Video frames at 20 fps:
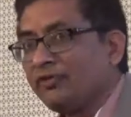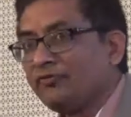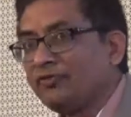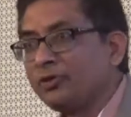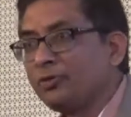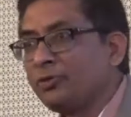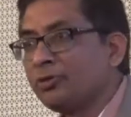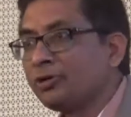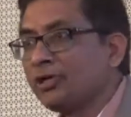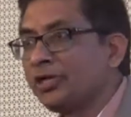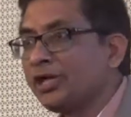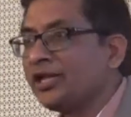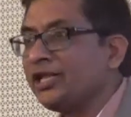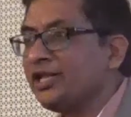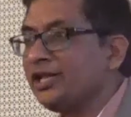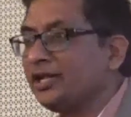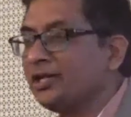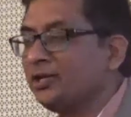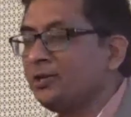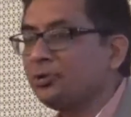if you go to
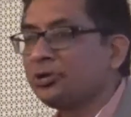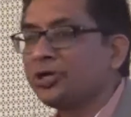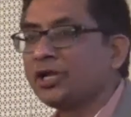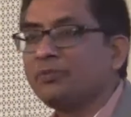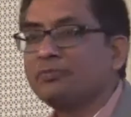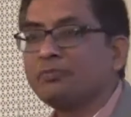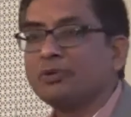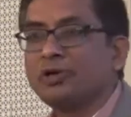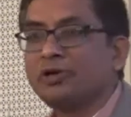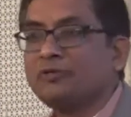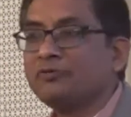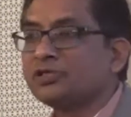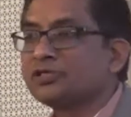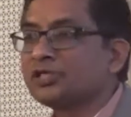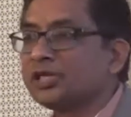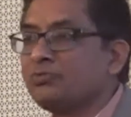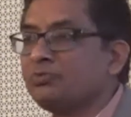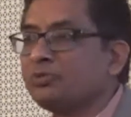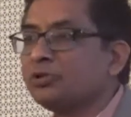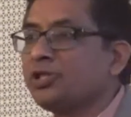any Hindu temple, you will
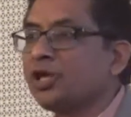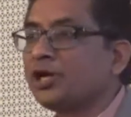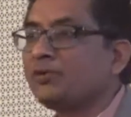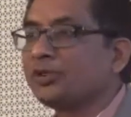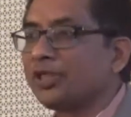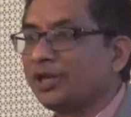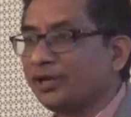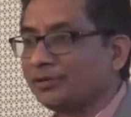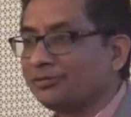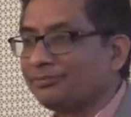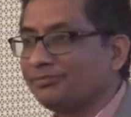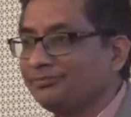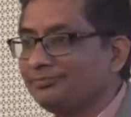see Buddha there.